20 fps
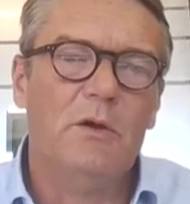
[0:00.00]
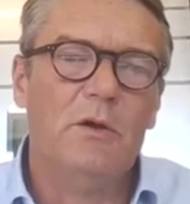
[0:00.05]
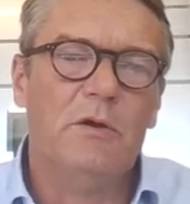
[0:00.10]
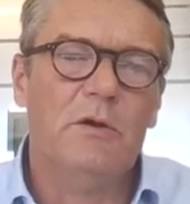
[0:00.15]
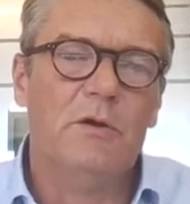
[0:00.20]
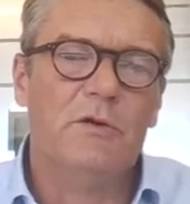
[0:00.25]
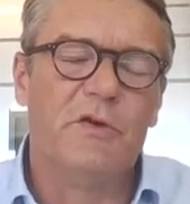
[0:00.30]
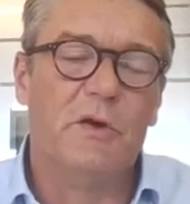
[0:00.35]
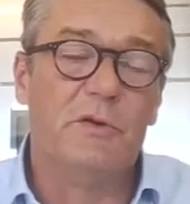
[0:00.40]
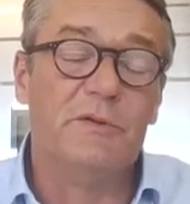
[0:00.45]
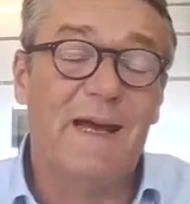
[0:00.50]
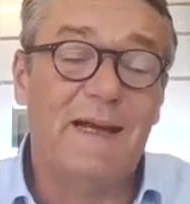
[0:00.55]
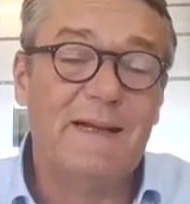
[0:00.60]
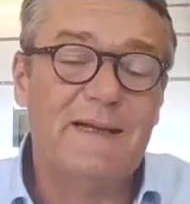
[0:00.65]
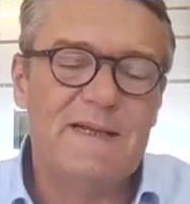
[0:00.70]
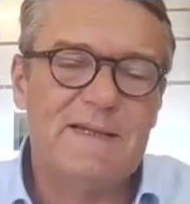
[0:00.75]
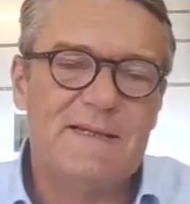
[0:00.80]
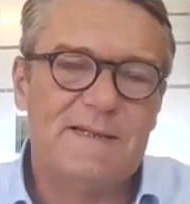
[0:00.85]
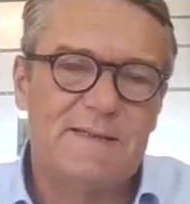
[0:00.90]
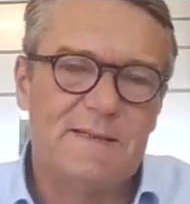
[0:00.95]
So that
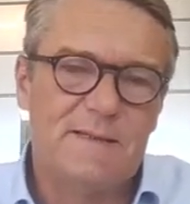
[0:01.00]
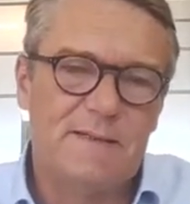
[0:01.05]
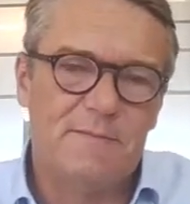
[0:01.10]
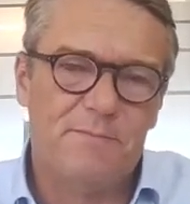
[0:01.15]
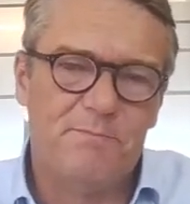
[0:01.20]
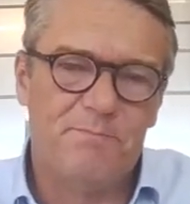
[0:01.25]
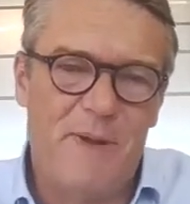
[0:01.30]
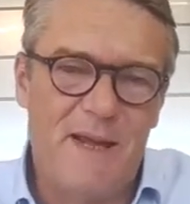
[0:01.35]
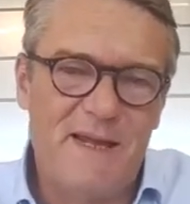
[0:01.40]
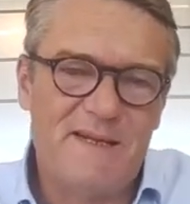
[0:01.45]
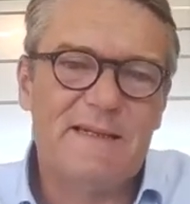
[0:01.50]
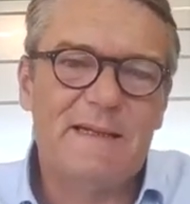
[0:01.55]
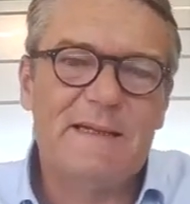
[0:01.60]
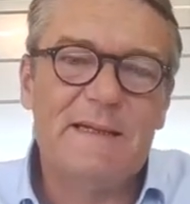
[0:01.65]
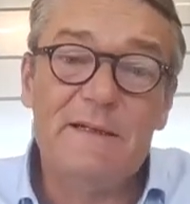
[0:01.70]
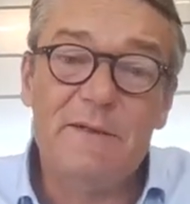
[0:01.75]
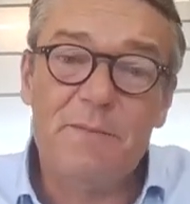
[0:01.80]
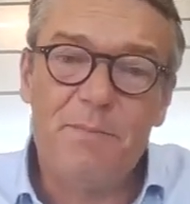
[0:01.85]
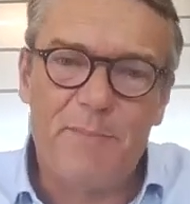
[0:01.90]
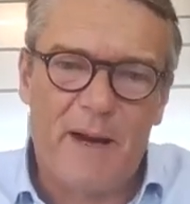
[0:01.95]
is basically
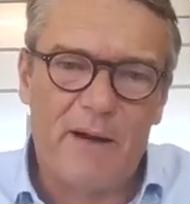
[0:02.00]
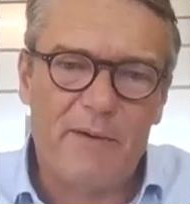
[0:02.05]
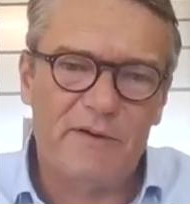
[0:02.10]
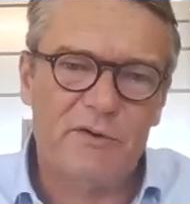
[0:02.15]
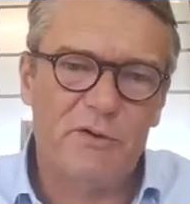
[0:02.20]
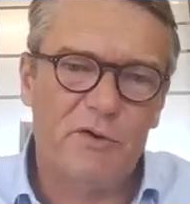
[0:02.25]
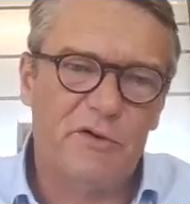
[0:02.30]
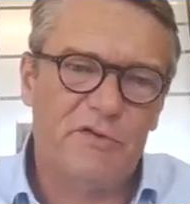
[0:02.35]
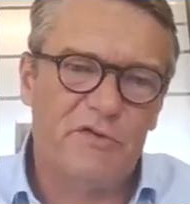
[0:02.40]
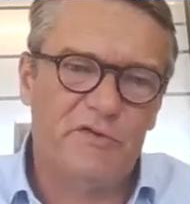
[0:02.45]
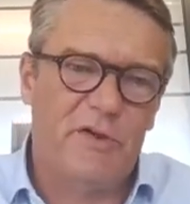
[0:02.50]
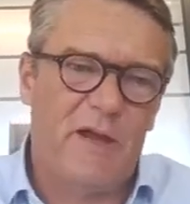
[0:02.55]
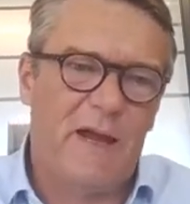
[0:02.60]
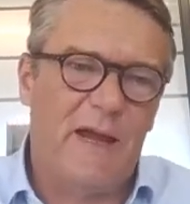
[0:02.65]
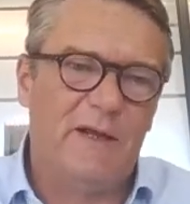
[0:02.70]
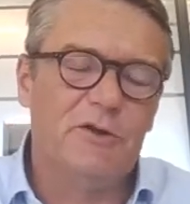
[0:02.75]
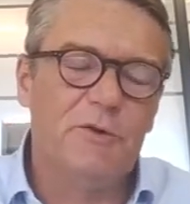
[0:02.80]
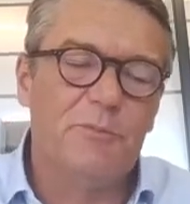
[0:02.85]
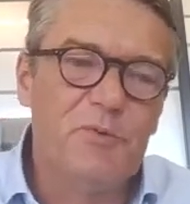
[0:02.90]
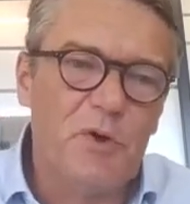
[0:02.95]
the paradox
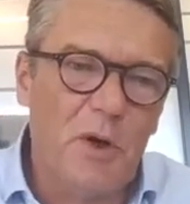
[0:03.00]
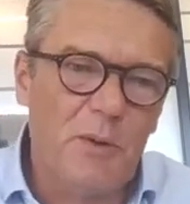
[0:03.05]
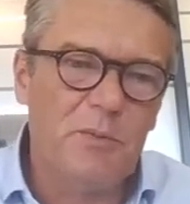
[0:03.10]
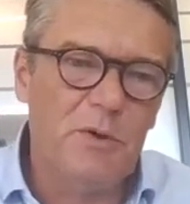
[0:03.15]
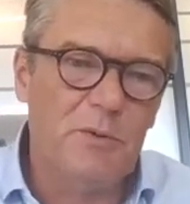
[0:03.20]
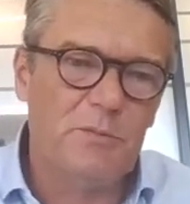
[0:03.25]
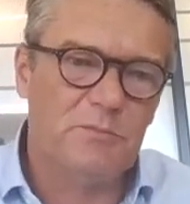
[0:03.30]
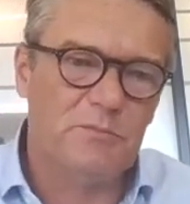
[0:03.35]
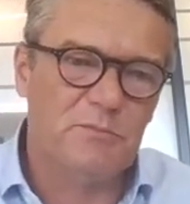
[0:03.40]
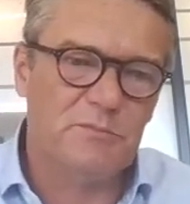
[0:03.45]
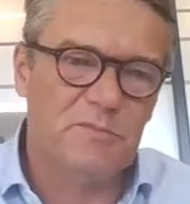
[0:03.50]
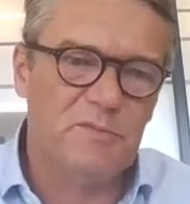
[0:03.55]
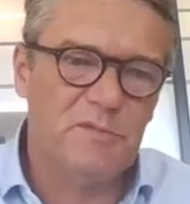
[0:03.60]
and the problem